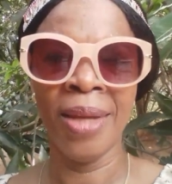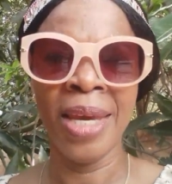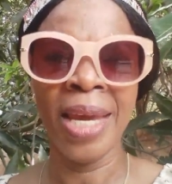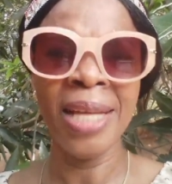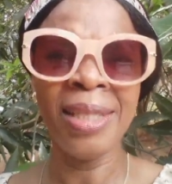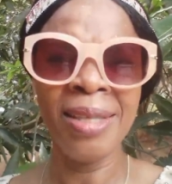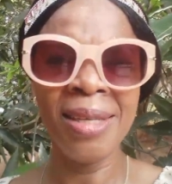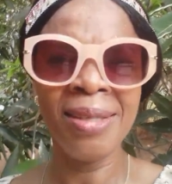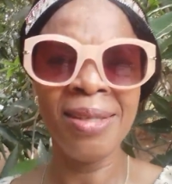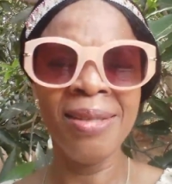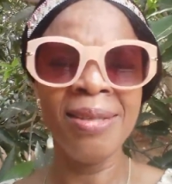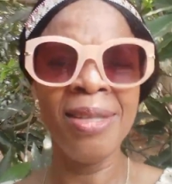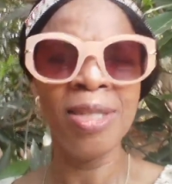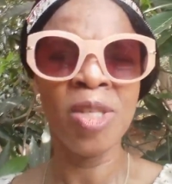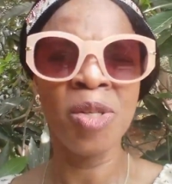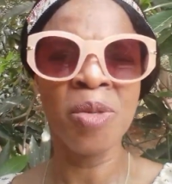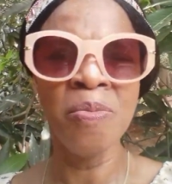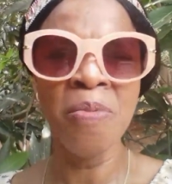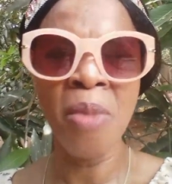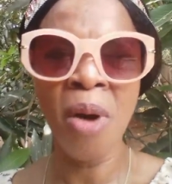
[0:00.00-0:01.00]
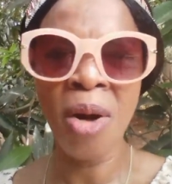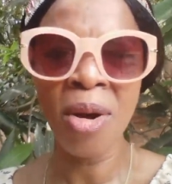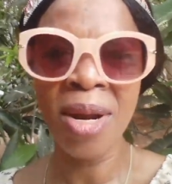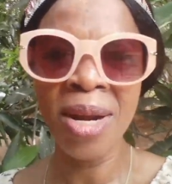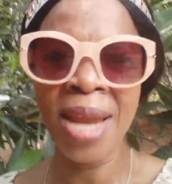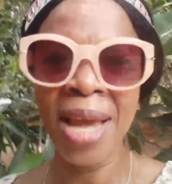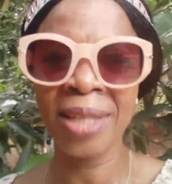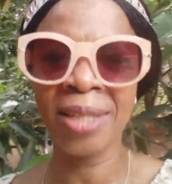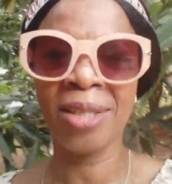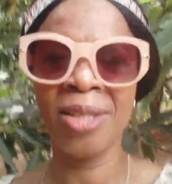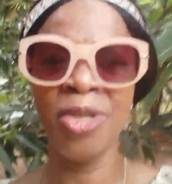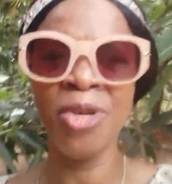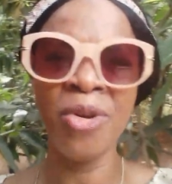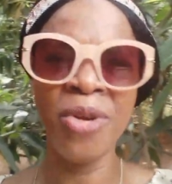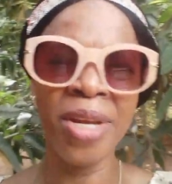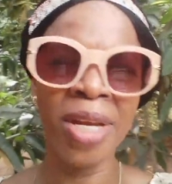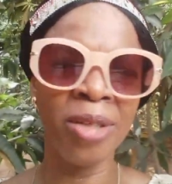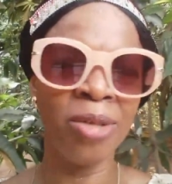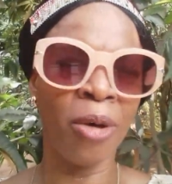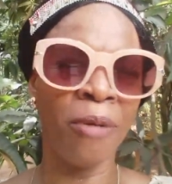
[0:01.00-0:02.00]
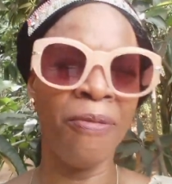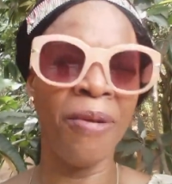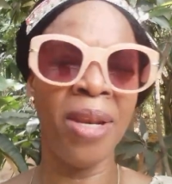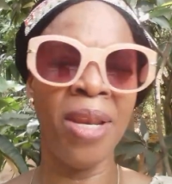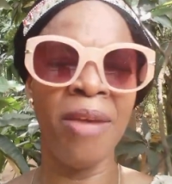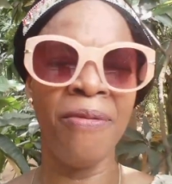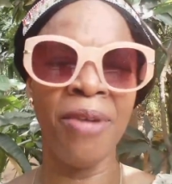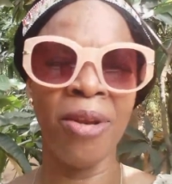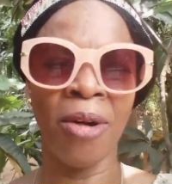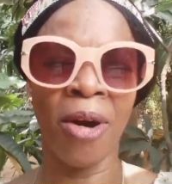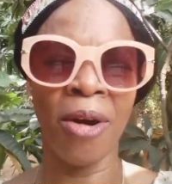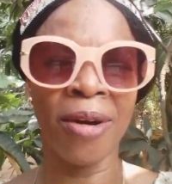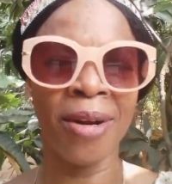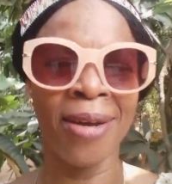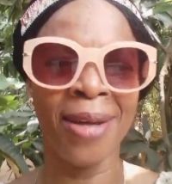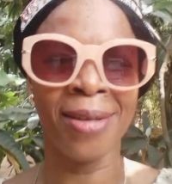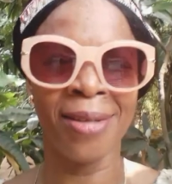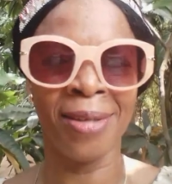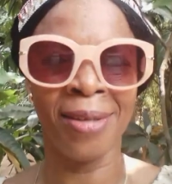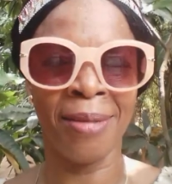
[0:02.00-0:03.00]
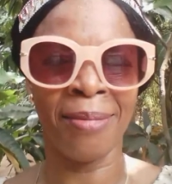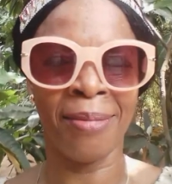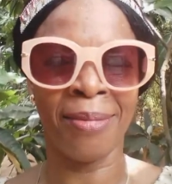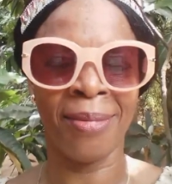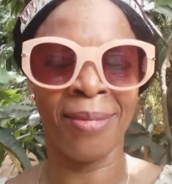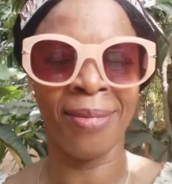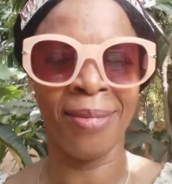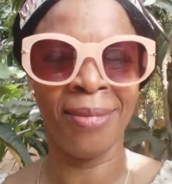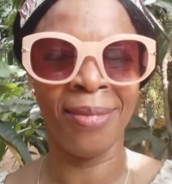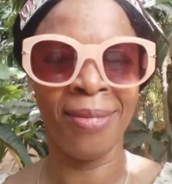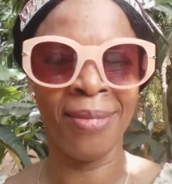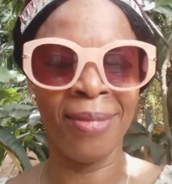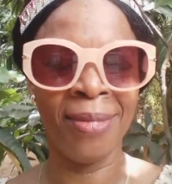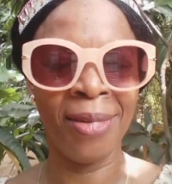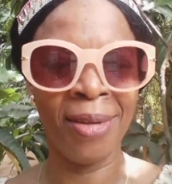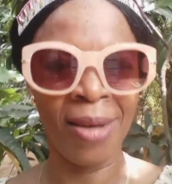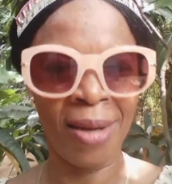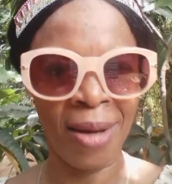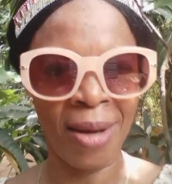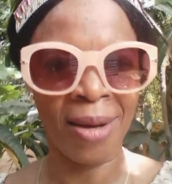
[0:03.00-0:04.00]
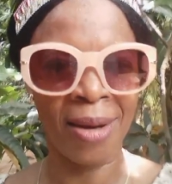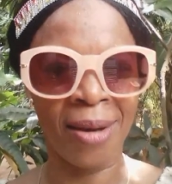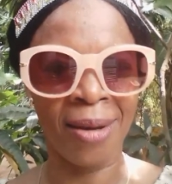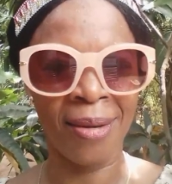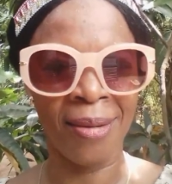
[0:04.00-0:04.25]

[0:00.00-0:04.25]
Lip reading: It is the smallest unit of a living organism. Yeah.